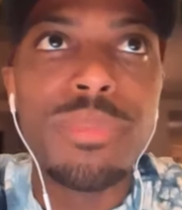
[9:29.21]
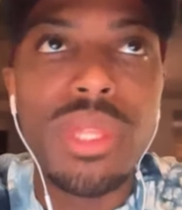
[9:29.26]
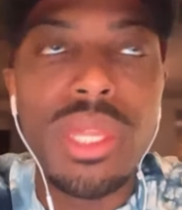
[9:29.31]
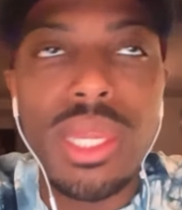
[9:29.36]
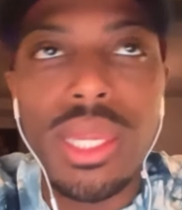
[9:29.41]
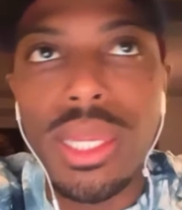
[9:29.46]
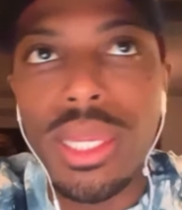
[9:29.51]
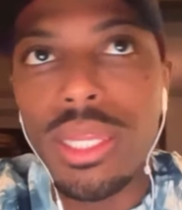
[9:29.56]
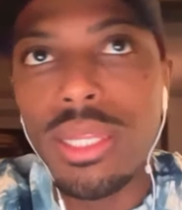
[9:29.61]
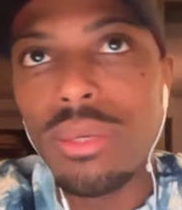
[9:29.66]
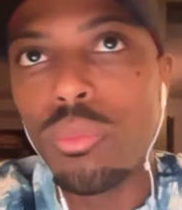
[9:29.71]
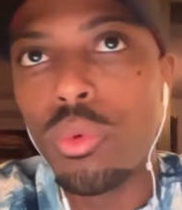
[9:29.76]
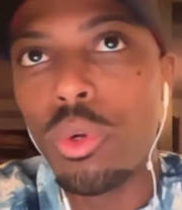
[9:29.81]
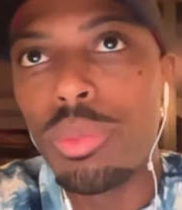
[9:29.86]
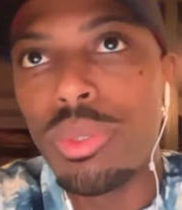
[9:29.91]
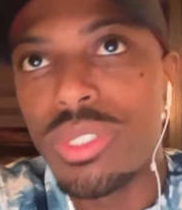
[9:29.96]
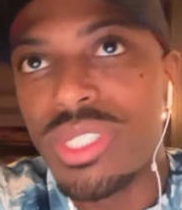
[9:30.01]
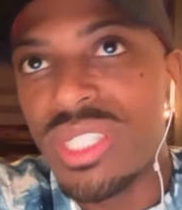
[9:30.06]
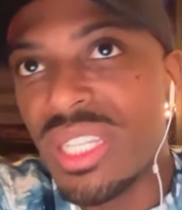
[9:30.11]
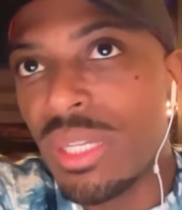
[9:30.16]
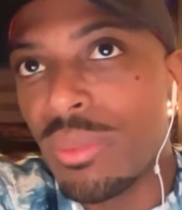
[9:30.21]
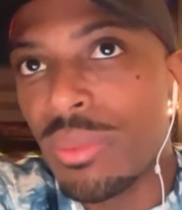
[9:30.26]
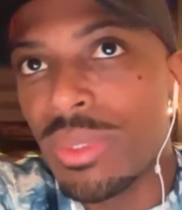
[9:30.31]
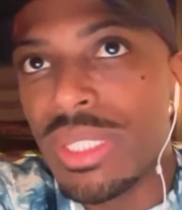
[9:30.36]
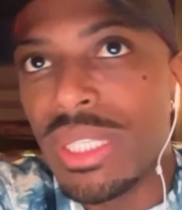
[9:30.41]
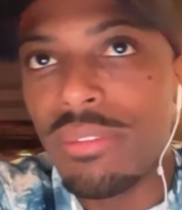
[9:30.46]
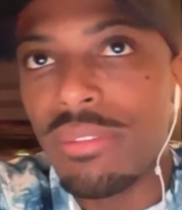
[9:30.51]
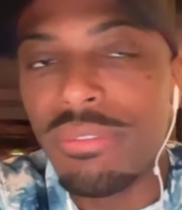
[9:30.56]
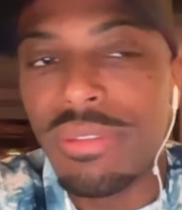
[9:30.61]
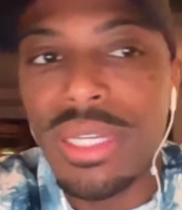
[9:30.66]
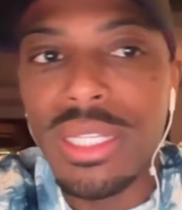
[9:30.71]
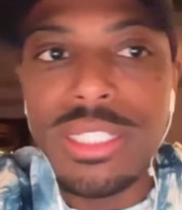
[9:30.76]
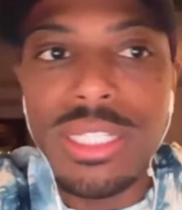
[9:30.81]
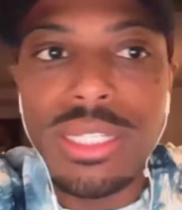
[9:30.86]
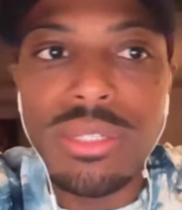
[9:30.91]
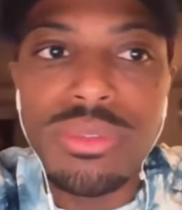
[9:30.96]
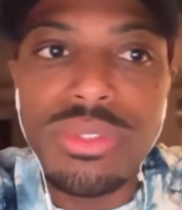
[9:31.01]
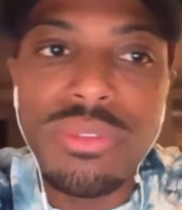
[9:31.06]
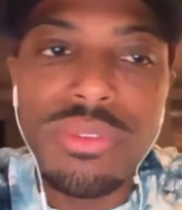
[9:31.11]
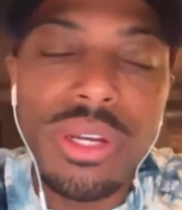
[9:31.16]
And we're proceeding with the event. And
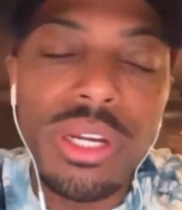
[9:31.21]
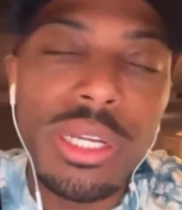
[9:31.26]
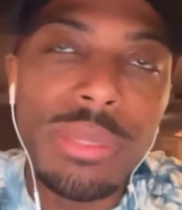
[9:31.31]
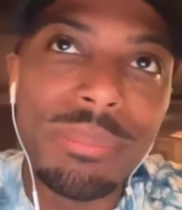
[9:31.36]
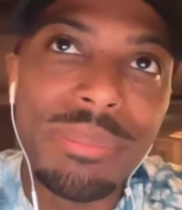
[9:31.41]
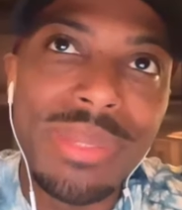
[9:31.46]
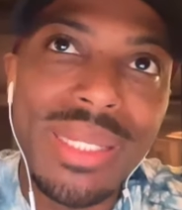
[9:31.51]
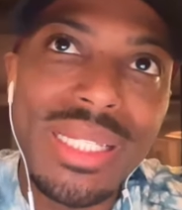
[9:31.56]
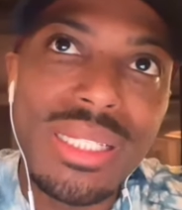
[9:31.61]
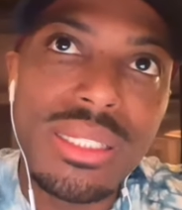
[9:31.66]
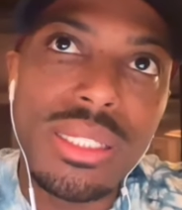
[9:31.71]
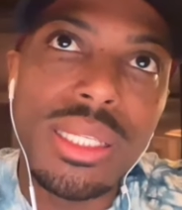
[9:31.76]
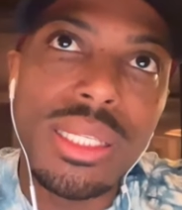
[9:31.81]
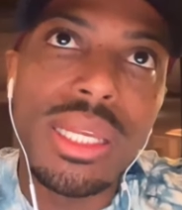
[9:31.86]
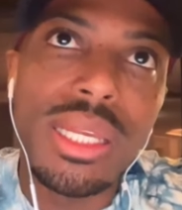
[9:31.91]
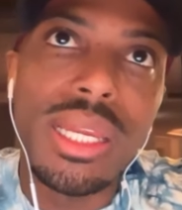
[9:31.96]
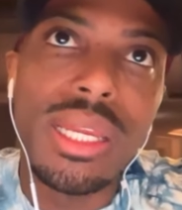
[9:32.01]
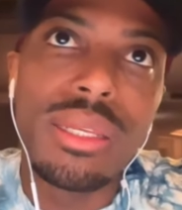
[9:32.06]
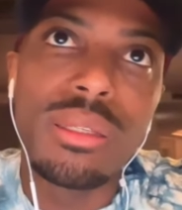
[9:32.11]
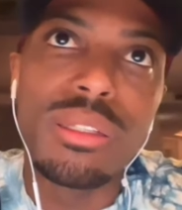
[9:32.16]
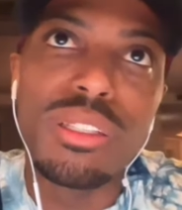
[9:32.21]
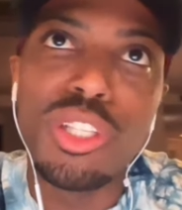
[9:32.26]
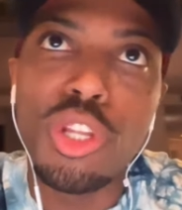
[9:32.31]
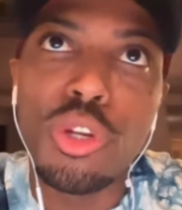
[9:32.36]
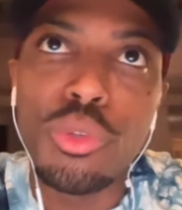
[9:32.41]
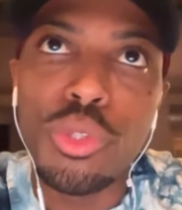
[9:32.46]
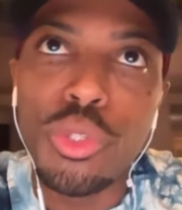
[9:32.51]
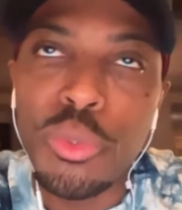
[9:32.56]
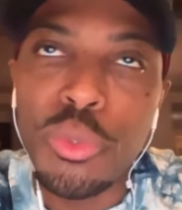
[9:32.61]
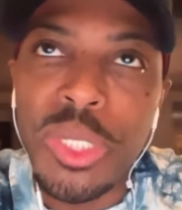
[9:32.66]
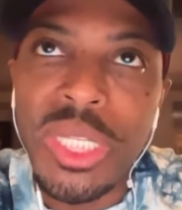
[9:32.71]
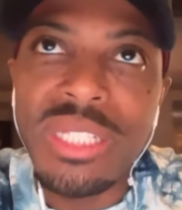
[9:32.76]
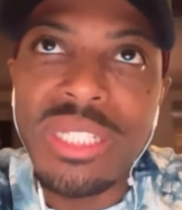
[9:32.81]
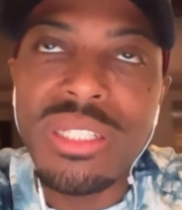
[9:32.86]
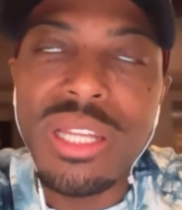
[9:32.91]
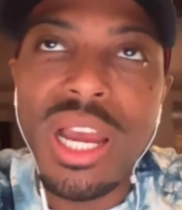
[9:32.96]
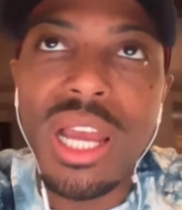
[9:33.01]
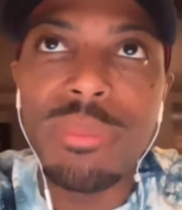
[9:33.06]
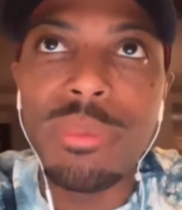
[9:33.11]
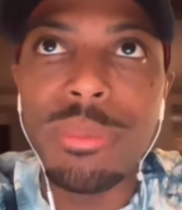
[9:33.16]
it was a very busy and, you know, unique
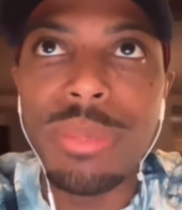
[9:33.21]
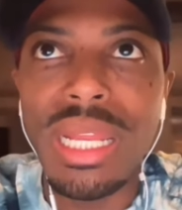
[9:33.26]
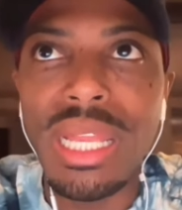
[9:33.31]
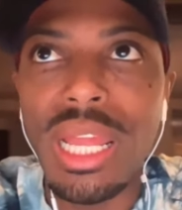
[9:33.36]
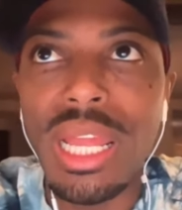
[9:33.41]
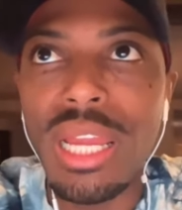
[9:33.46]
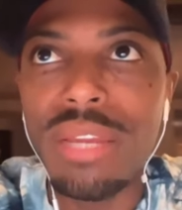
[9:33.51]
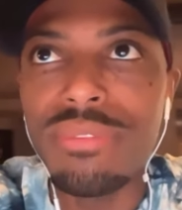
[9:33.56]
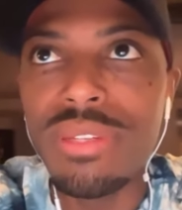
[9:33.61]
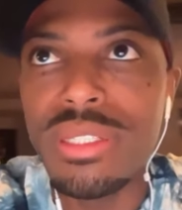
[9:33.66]
time in my life.